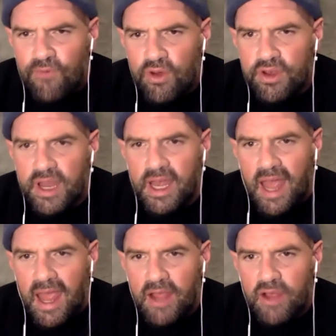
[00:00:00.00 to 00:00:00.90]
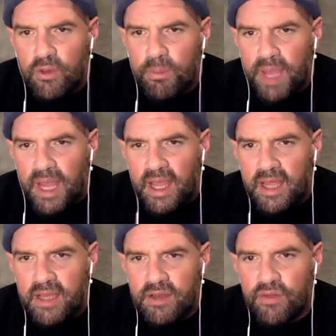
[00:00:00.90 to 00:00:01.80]
foot and ankle
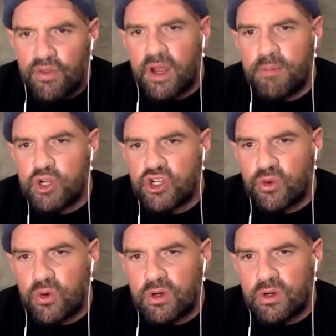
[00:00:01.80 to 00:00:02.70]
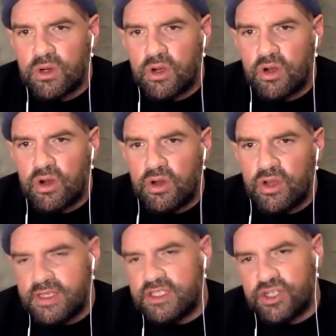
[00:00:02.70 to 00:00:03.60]
pain that I'm sure
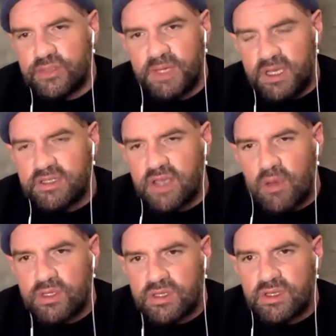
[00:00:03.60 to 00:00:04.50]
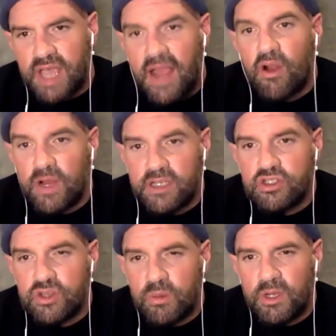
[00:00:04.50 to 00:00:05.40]
is just because I was
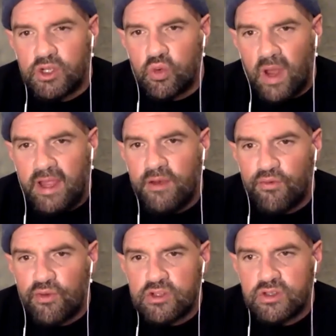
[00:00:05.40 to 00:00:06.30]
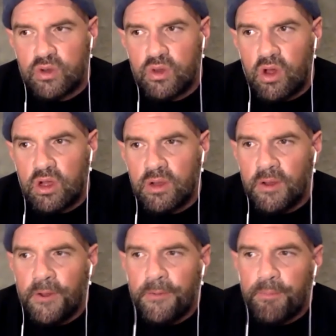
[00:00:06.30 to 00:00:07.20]
carrying so much mm-hmm. weight for so long.
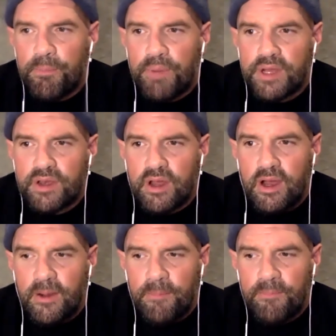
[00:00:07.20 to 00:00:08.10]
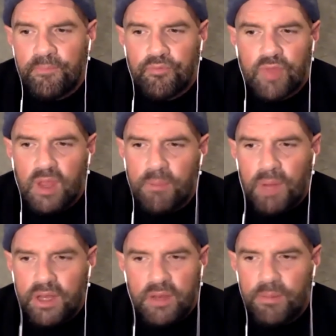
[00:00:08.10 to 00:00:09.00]
But um,
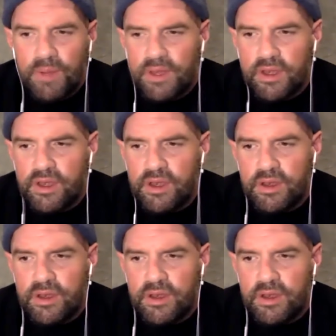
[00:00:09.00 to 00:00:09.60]
but but